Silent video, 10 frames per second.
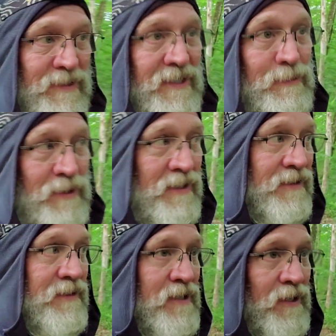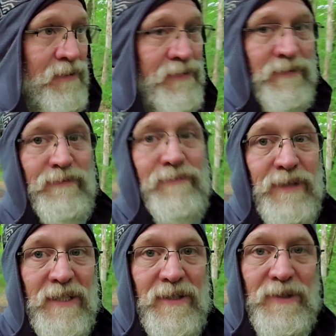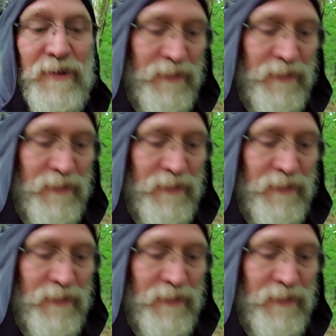going to be a tough thing to do.